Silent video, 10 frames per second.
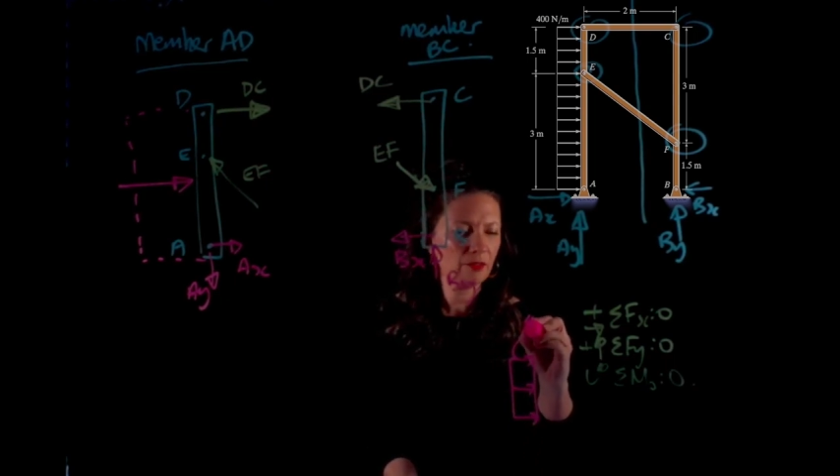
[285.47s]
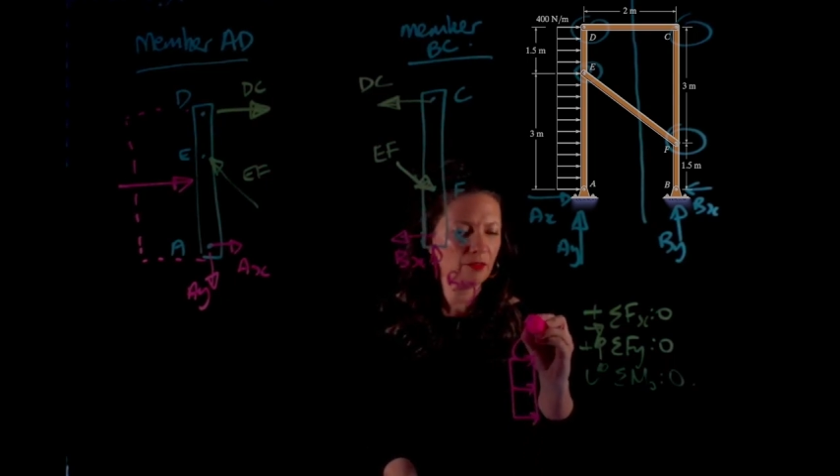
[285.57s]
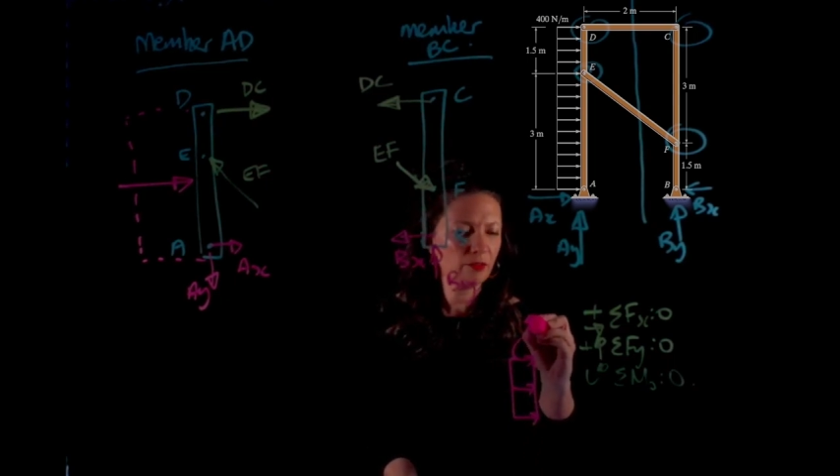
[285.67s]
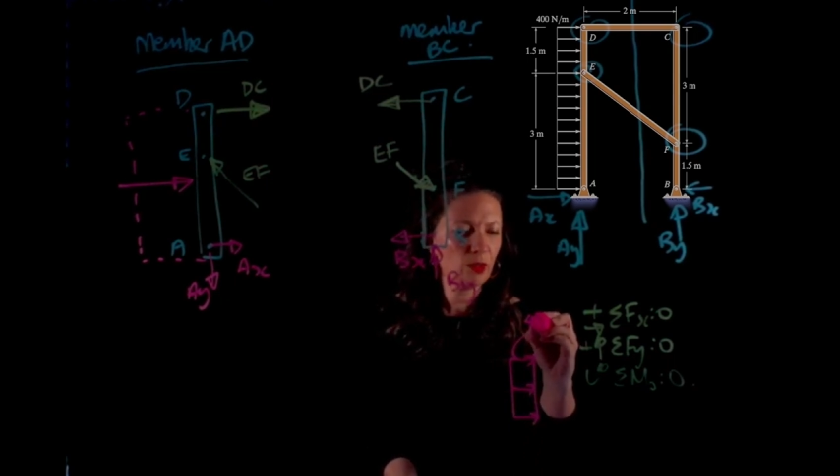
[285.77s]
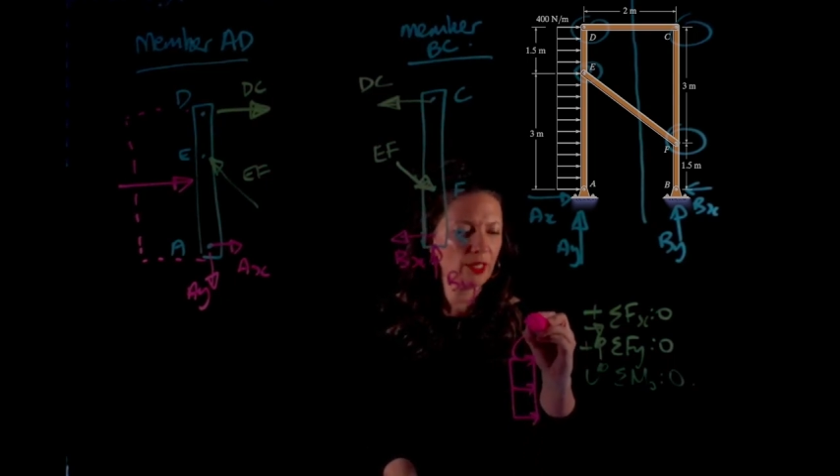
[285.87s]

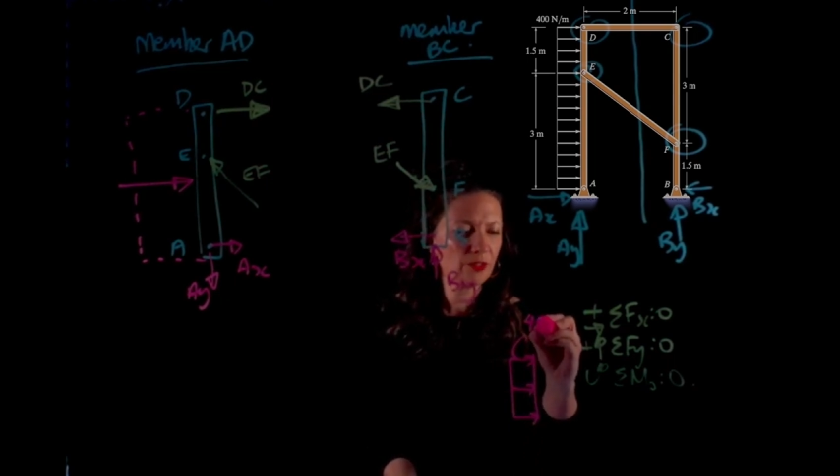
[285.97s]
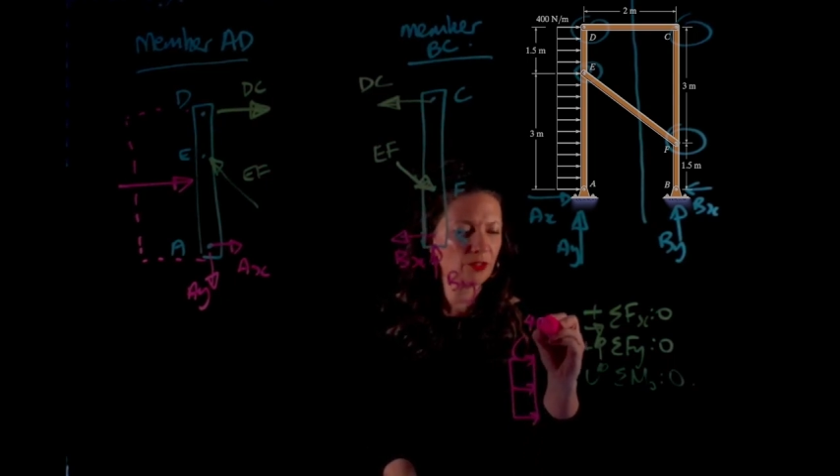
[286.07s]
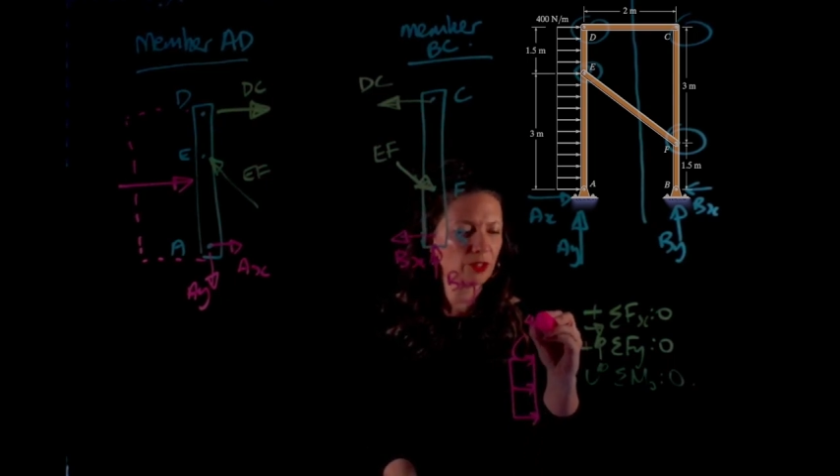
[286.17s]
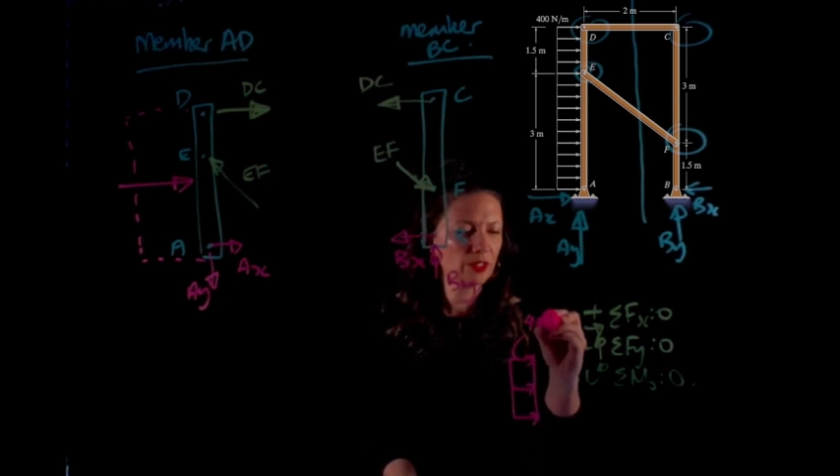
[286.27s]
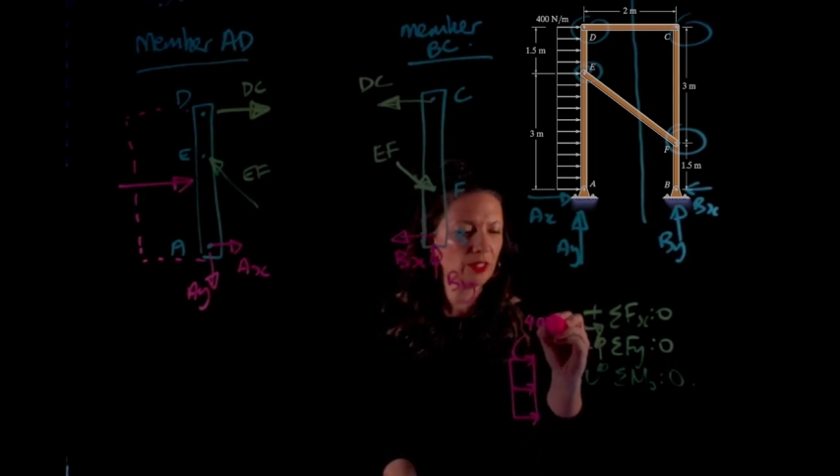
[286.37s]

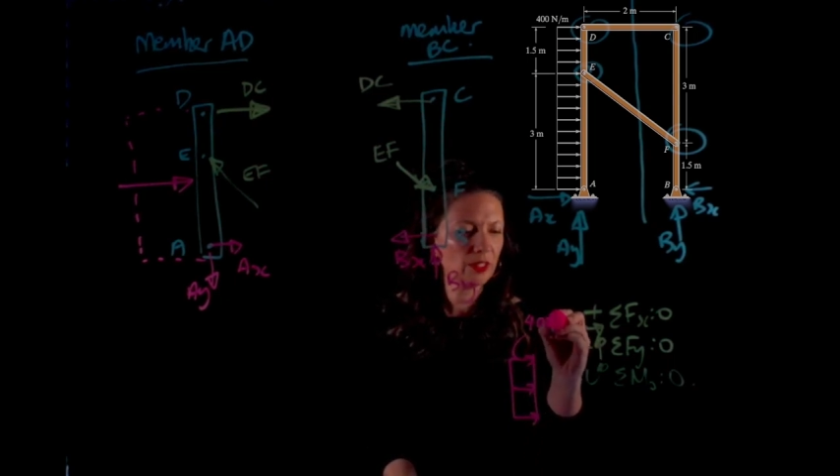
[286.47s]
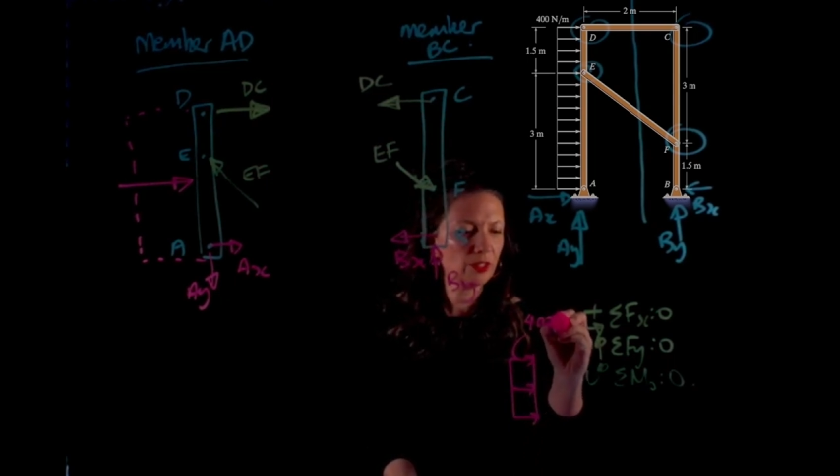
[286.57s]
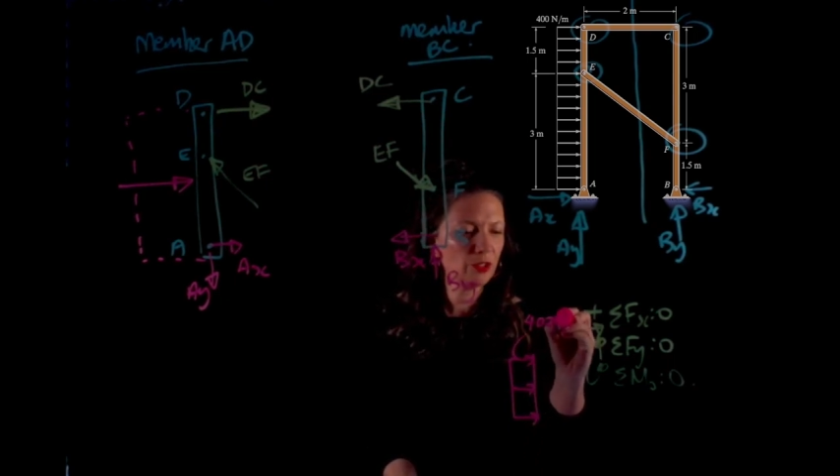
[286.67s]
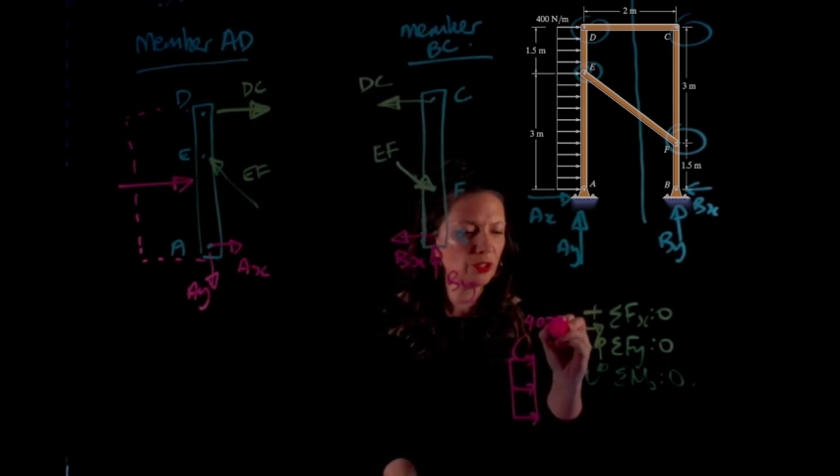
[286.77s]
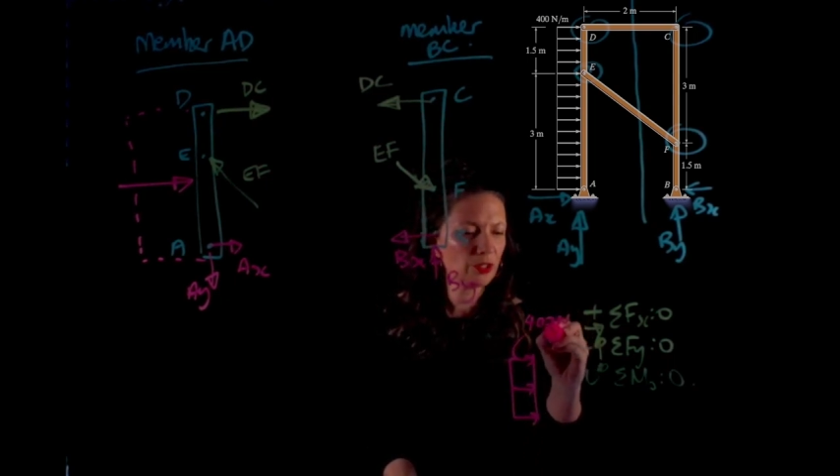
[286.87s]
400
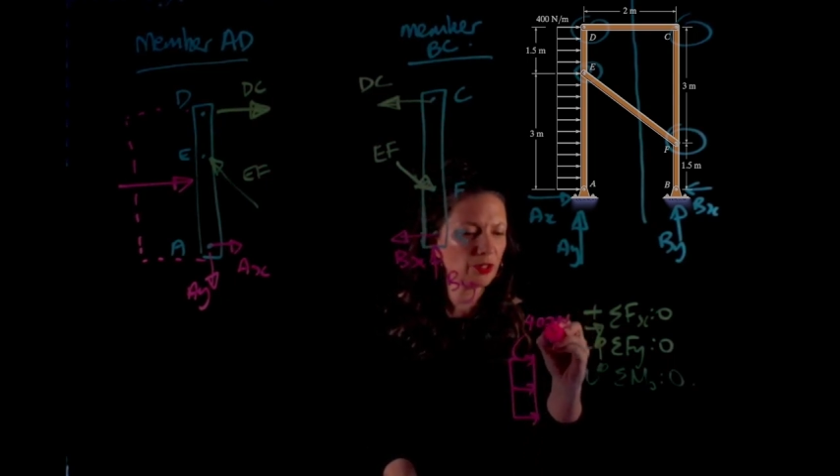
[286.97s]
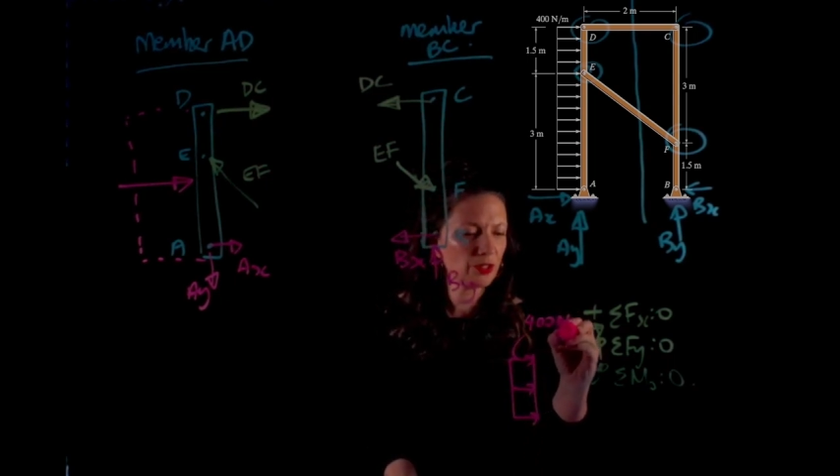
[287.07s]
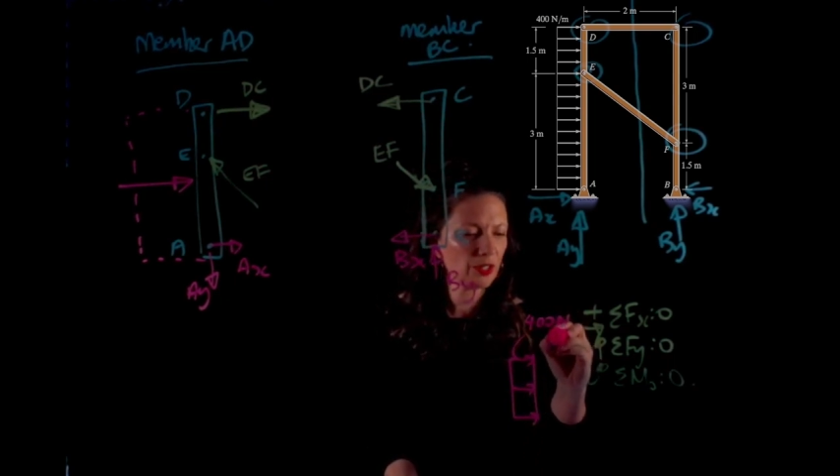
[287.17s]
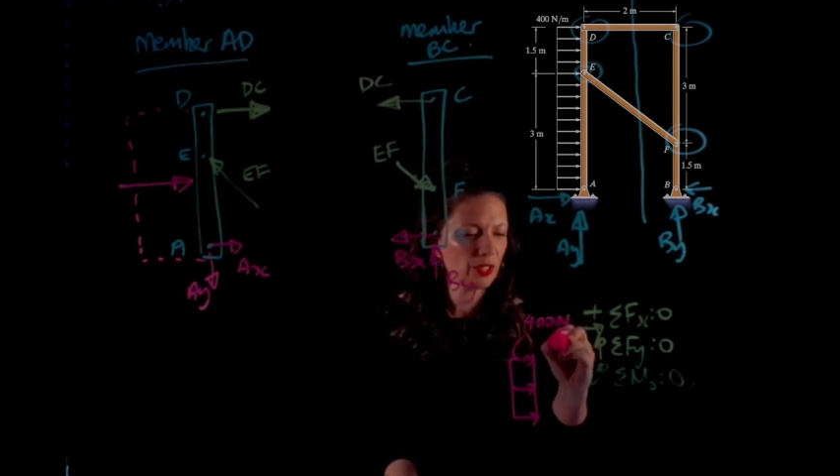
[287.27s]
newtons